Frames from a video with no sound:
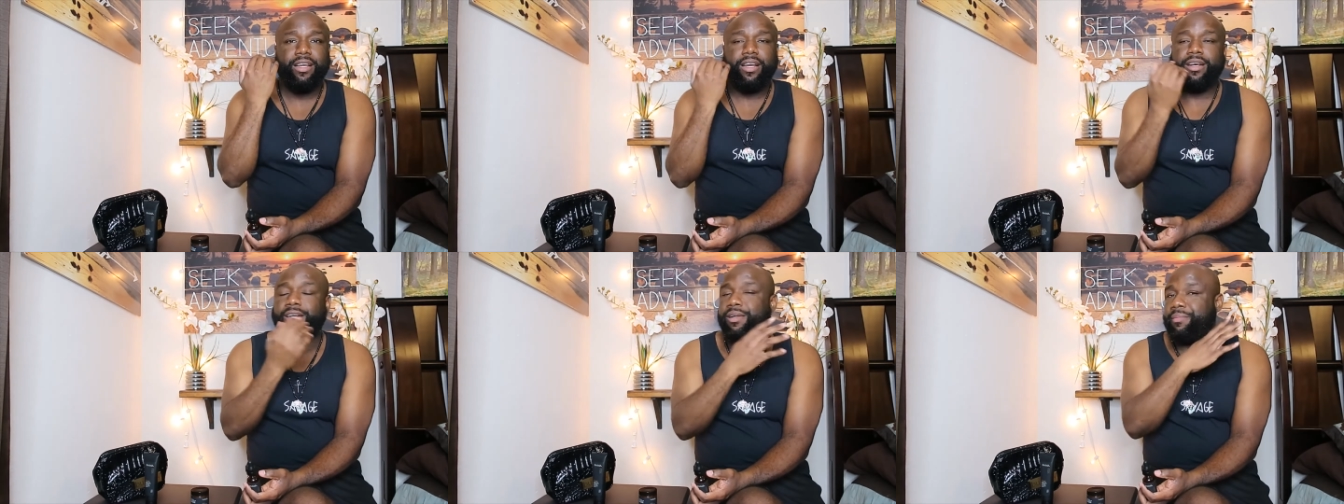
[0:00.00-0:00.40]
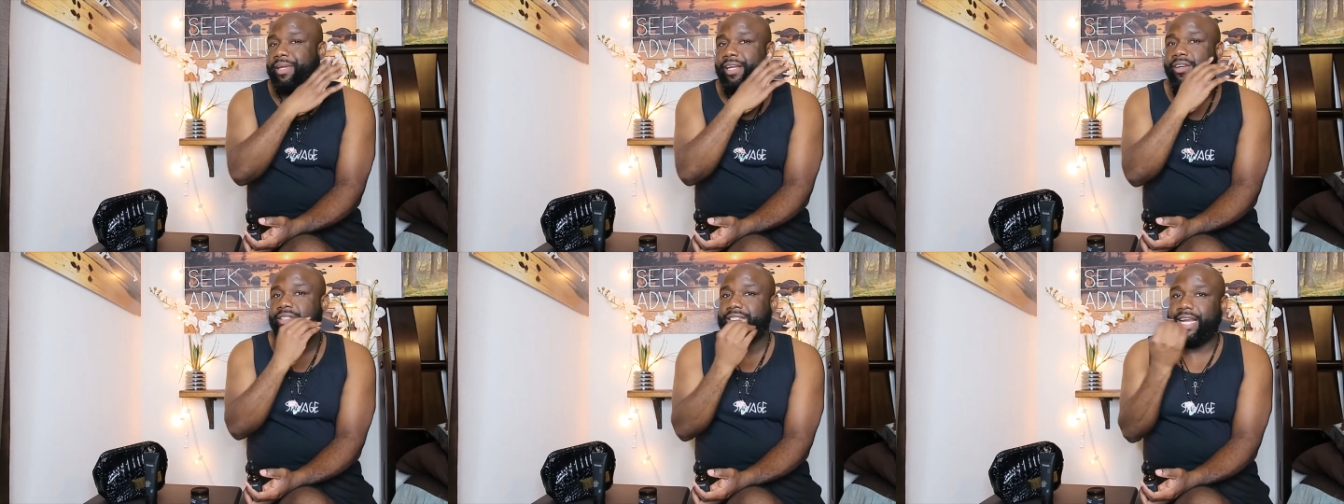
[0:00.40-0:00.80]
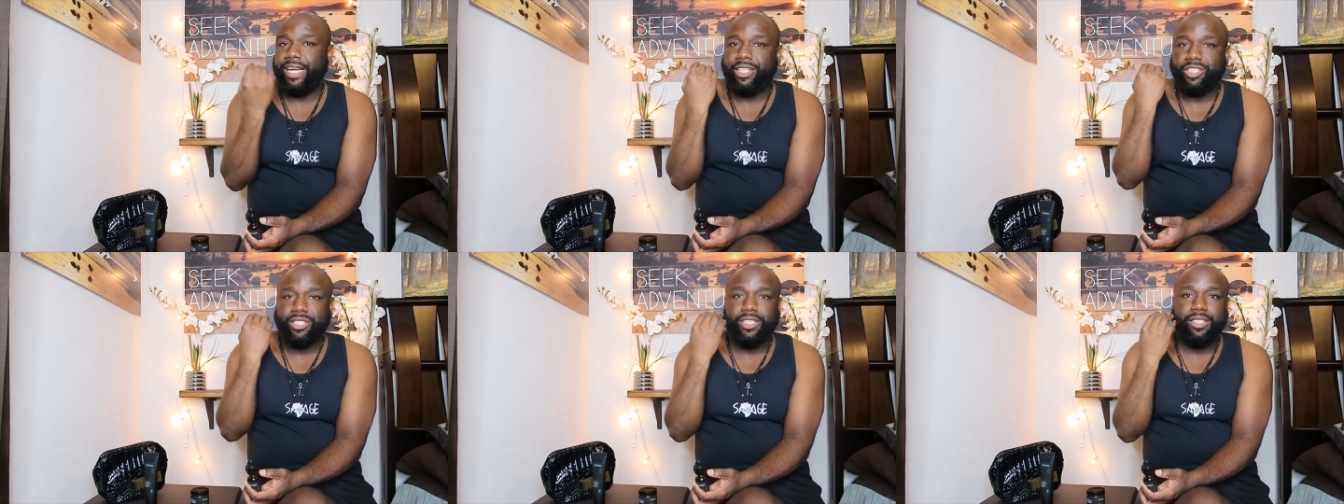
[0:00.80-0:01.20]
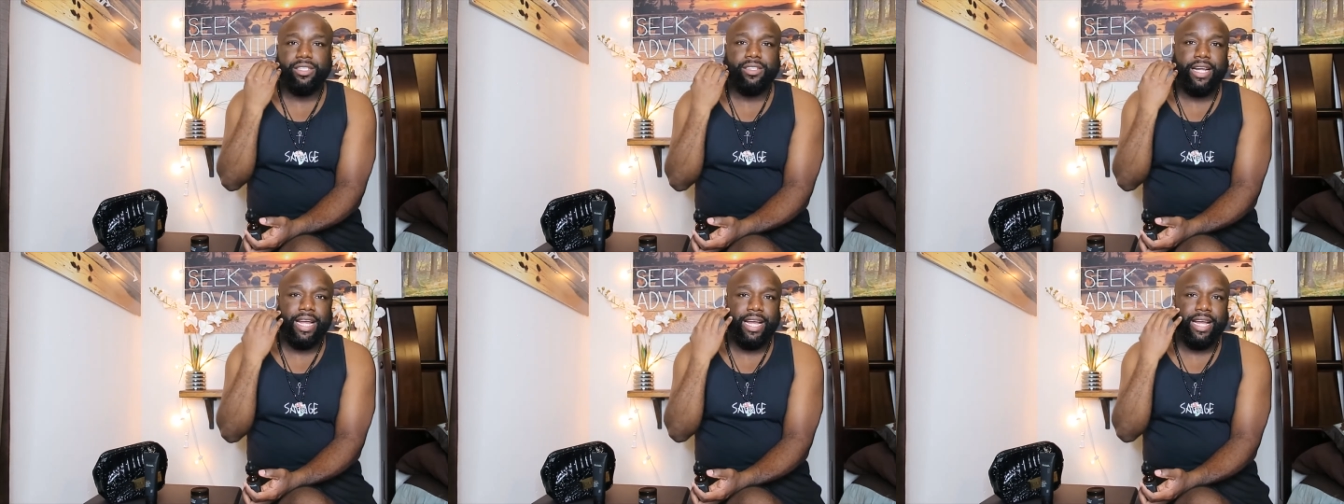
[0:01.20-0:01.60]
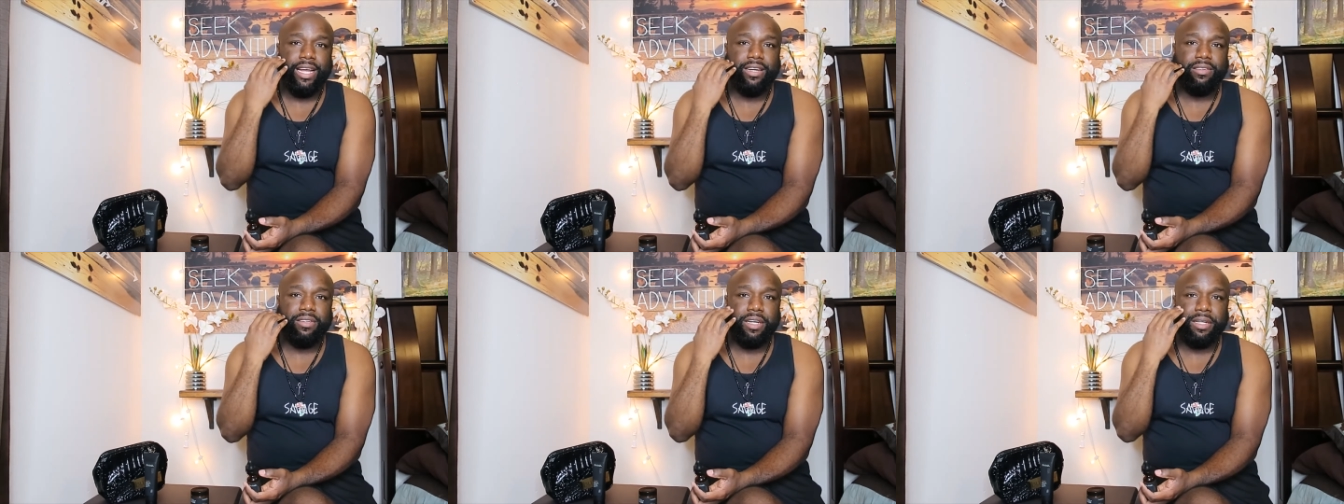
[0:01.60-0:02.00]
um, irritation
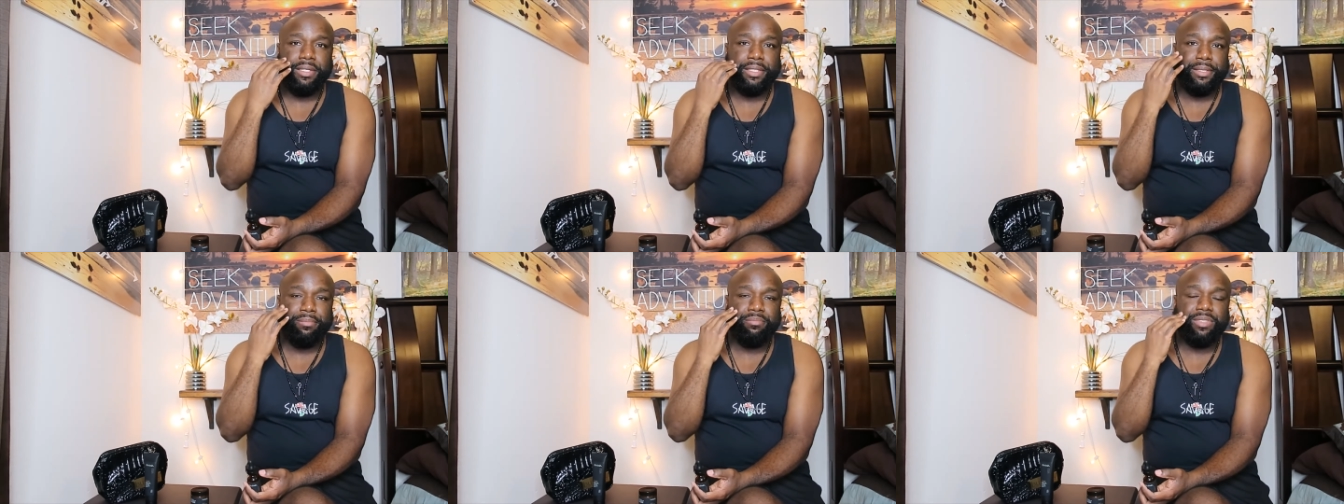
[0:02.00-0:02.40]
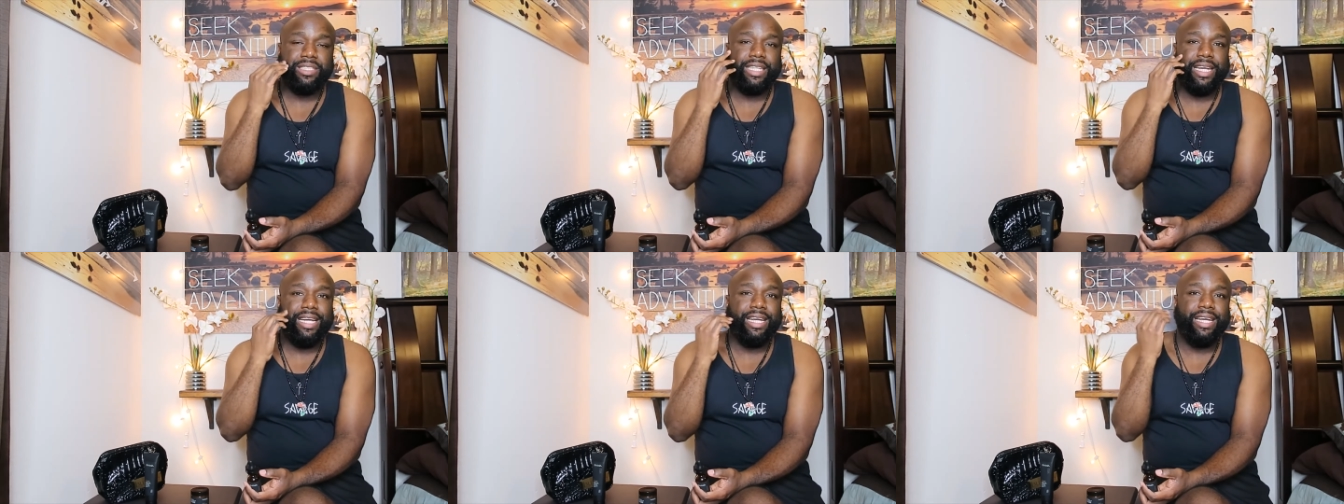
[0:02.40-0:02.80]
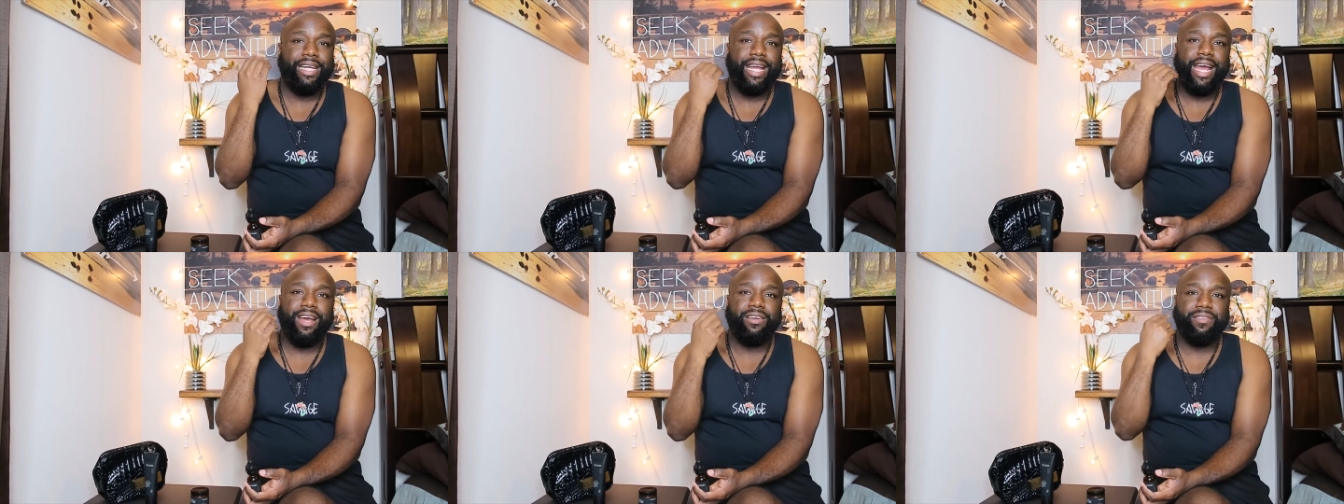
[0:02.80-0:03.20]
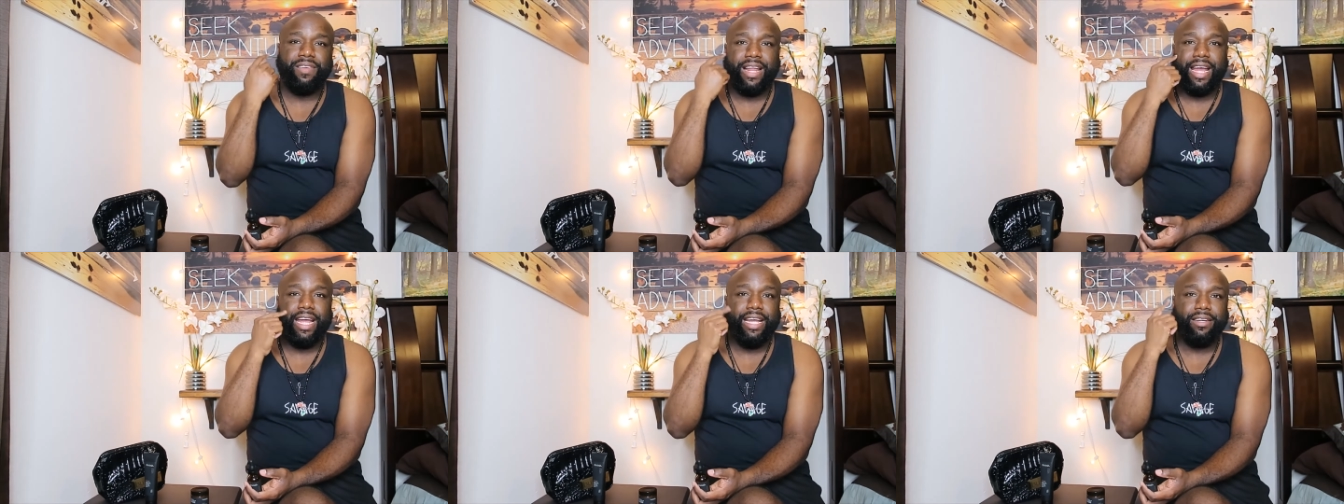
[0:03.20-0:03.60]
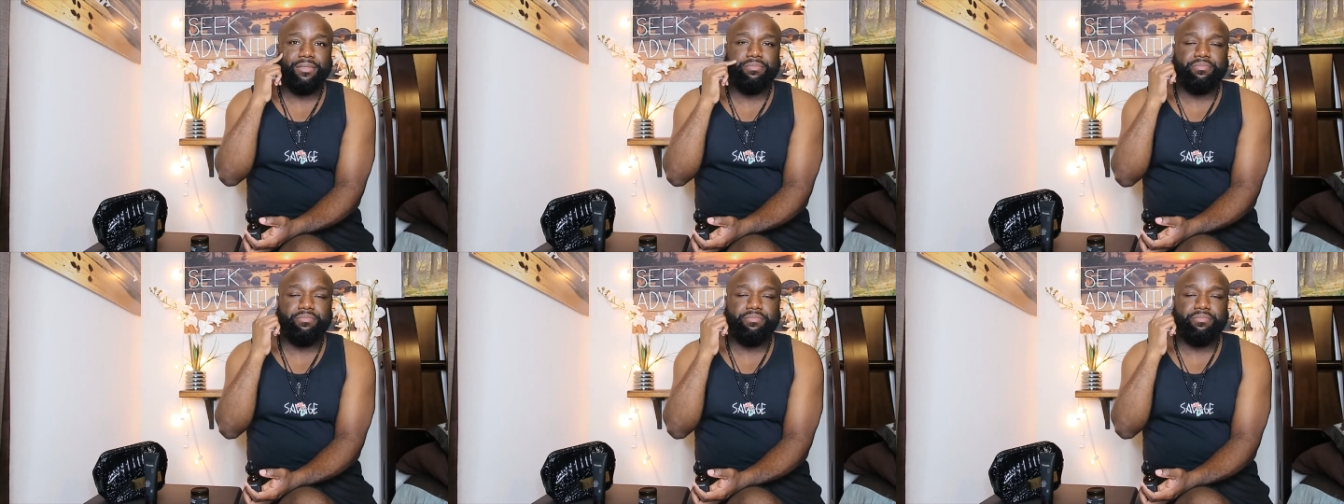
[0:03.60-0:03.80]
and um, skin kind of like